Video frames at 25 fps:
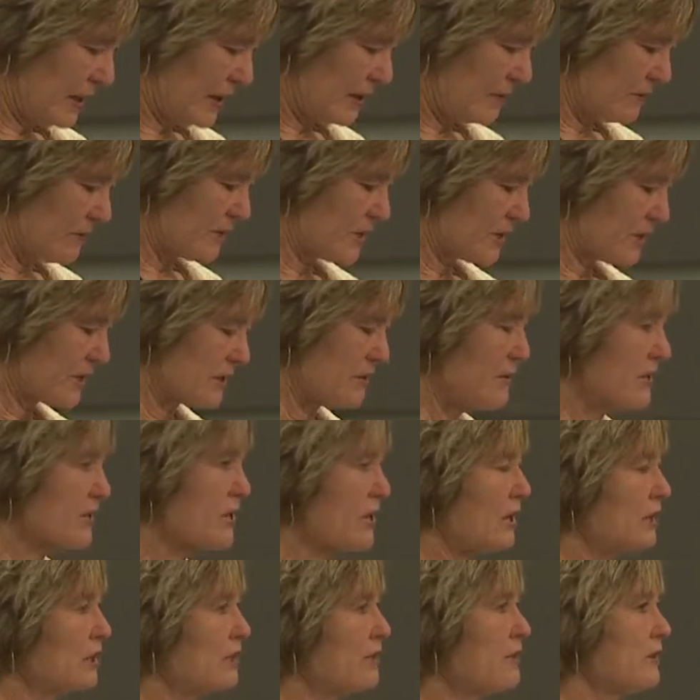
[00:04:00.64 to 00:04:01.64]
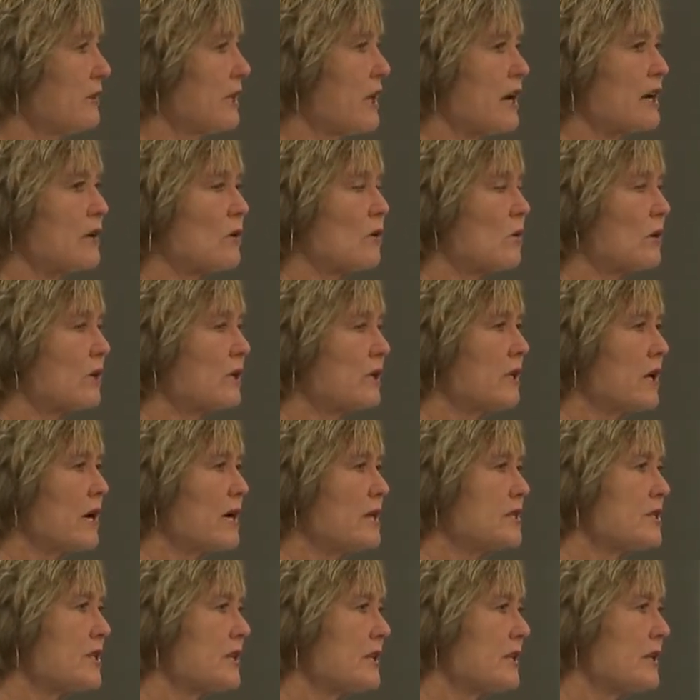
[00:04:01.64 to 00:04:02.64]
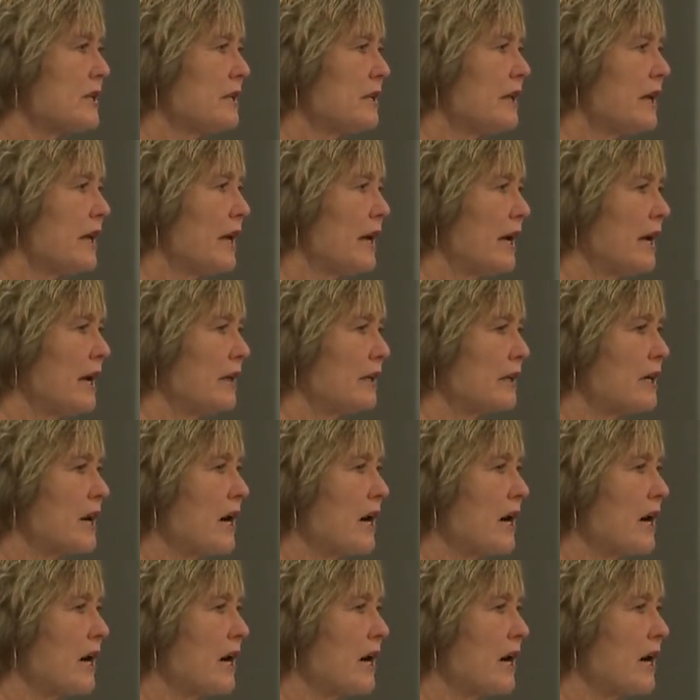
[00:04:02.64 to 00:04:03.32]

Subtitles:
It was the result of a lot of organizing and